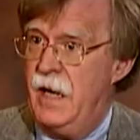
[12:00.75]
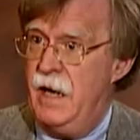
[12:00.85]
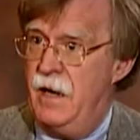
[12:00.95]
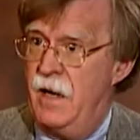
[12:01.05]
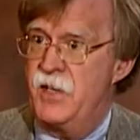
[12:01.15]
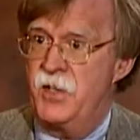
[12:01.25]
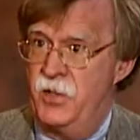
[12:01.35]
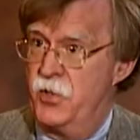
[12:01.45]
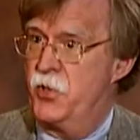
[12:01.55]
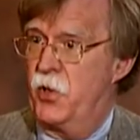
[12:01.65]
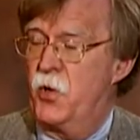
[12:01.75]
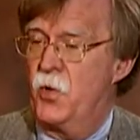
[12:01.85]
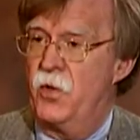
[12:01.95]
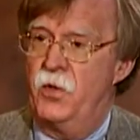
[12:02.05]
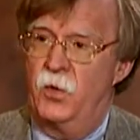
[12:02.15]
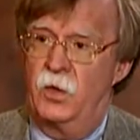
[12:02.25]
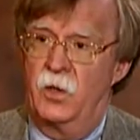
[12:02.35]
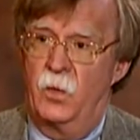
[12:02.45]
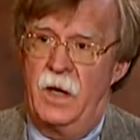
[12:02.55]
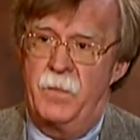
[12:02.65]
chaos and to secure the
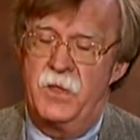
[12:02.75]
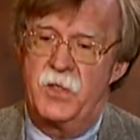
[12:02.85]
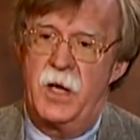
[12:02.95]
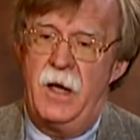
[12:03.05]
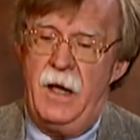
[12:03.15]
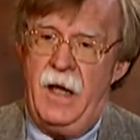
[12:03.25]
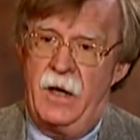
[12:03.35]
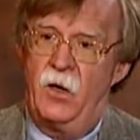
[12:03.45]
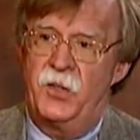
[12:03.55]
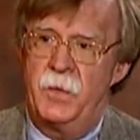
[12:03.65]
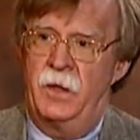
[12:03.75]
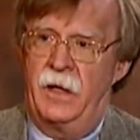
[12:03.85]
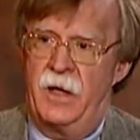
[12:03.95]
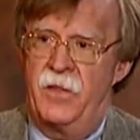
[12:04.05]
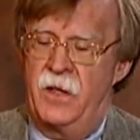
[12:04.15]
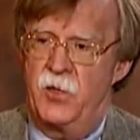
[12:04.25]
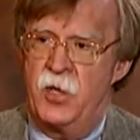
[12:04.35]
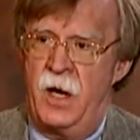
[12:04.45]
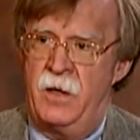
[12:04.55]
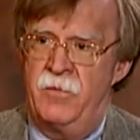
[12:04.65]
nuclear weapons. And ultimately, I think
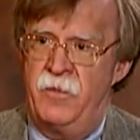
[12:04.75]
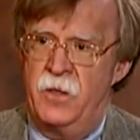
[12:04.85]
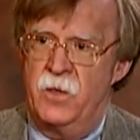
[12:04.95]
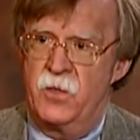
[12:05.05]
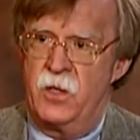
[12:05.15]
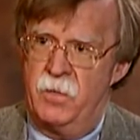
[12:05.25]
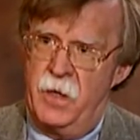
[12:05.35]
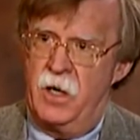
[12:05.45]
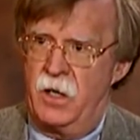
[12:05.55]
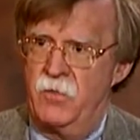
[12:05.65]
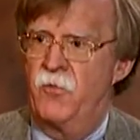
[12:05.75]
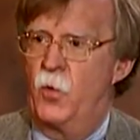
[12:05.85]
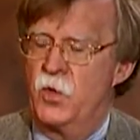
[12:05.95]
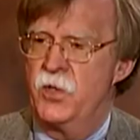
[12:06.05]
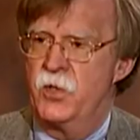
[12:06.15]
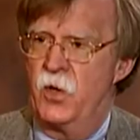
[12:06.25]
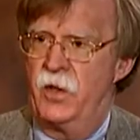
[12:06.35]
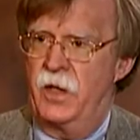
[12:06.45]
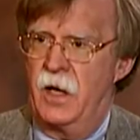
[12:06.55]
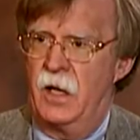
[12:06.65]
China fears American forces
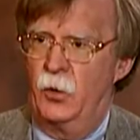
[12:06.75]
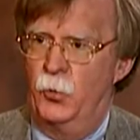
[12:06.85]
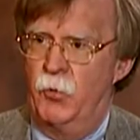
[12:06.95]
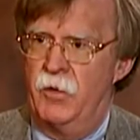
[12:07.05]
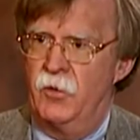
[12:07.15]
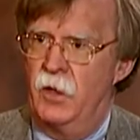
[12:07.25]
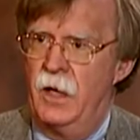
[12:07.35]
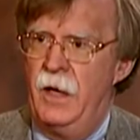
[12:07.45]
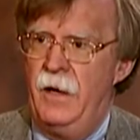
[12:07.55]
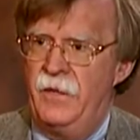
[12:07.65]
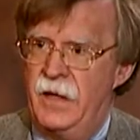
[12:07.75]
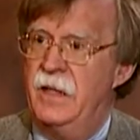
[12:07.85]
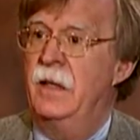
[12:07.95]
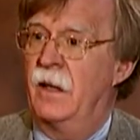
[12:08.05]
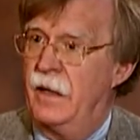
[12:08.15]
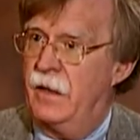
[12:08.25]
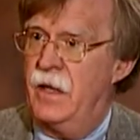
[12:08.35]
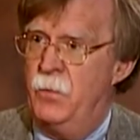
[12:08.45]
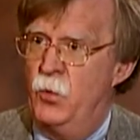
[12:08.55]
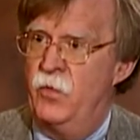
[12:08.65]
on the Yalu River. They didn't like
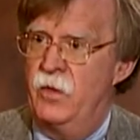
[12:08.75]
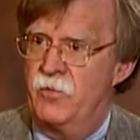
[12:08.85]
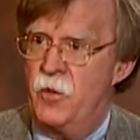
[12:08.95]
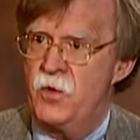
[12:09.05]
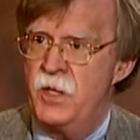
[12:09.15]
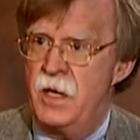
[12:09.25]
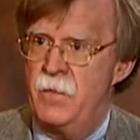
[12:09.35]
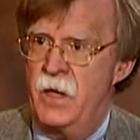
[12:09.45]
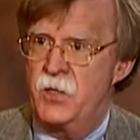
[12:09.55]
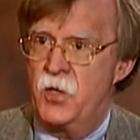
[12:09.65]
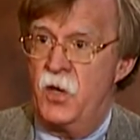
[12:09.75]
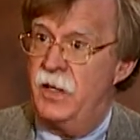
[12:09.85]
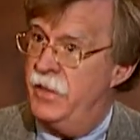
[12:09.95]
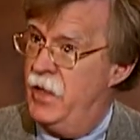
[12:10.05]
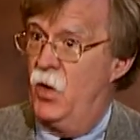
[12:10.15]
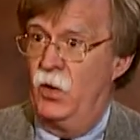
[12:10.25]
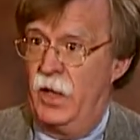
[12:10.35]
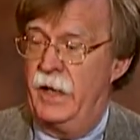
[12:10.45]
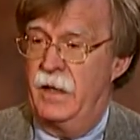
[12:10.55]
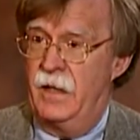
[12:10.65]
that movie the first time they saw it. They don't
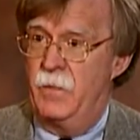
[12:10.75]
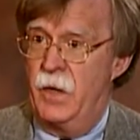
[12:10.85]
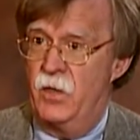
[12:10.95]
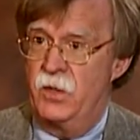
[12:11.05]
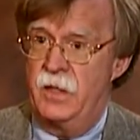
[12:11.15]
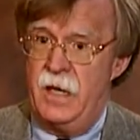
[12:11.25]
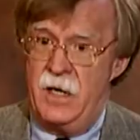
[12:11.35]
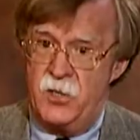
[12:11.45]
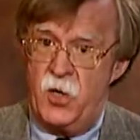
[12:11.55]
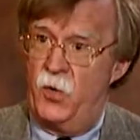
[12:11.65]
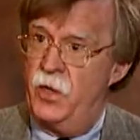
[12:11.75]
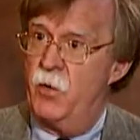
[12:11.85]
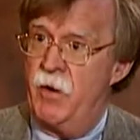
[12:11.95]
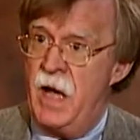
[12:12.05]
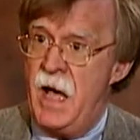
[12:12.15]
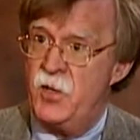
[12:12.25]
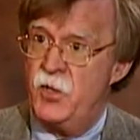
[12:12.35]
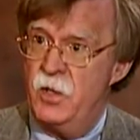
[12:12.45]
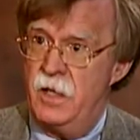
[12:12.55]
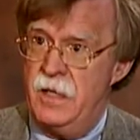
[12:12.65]
like it any better today. So their
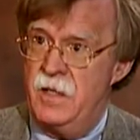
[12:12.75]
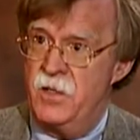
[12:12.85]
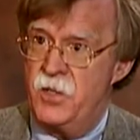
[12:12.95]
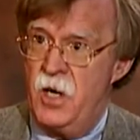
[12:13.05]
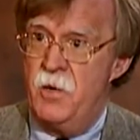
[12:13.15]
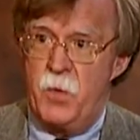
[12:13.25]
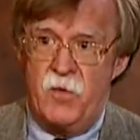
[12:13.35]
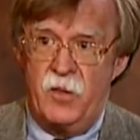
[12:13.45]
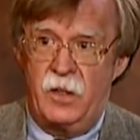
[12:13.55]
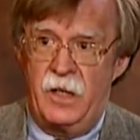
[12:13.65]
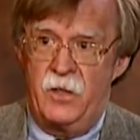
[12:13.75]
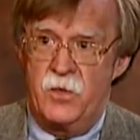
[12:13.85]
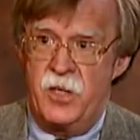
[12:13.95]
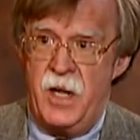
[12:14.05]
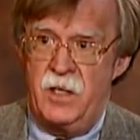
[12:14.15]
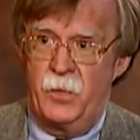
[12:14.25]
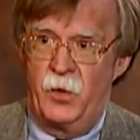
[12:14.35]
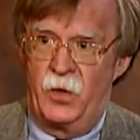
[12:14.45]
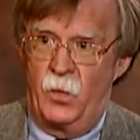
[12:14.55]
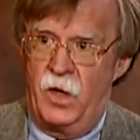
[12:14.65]
reaction is perfectly
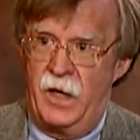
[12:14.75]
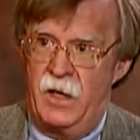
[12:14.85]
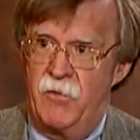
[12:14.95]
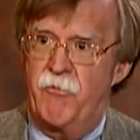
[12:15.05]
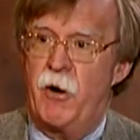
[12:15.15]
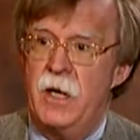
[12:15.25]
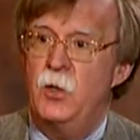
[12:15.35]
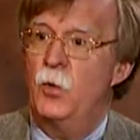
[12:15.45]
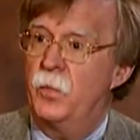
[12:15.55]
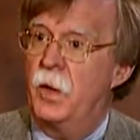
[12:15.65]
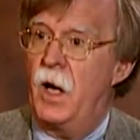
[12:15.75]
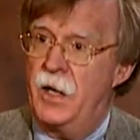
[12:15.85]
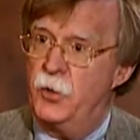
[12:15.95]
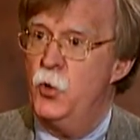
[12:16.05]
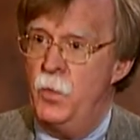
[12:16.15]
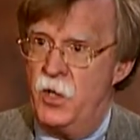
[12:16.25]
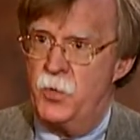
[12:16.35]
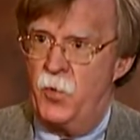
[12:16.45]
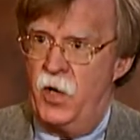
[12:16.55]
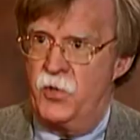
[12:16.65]
understandable in a way, afraid to apply too
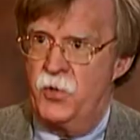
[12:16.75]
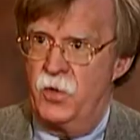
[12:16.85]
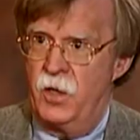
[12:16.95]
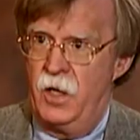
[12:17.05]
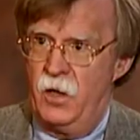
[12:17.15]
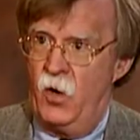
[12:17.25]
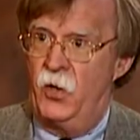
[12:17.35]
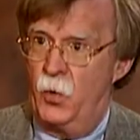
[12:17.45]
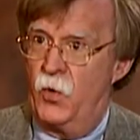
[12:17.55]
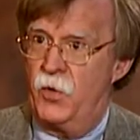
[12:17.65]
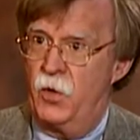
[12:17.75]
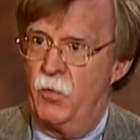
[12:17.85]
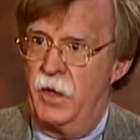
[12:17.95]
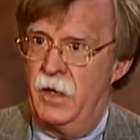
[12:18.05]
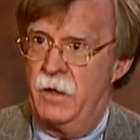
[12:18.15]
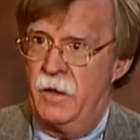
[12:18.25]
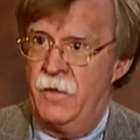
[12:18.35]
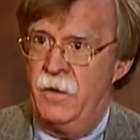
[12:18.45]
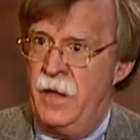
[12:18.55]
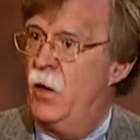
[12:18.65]
much pressure on North Korea.
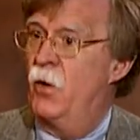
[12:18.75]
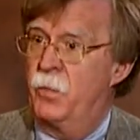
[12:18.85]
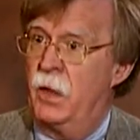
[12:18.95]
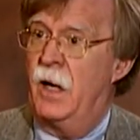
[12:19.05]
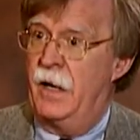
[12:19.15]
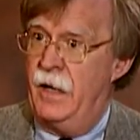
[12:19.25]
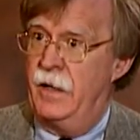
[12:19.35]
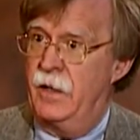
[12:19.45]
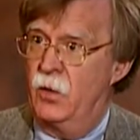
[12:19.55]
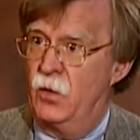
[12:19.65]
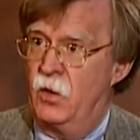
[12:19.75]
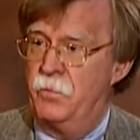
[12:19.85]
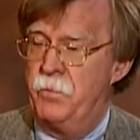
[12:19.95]
They don't apply any at all.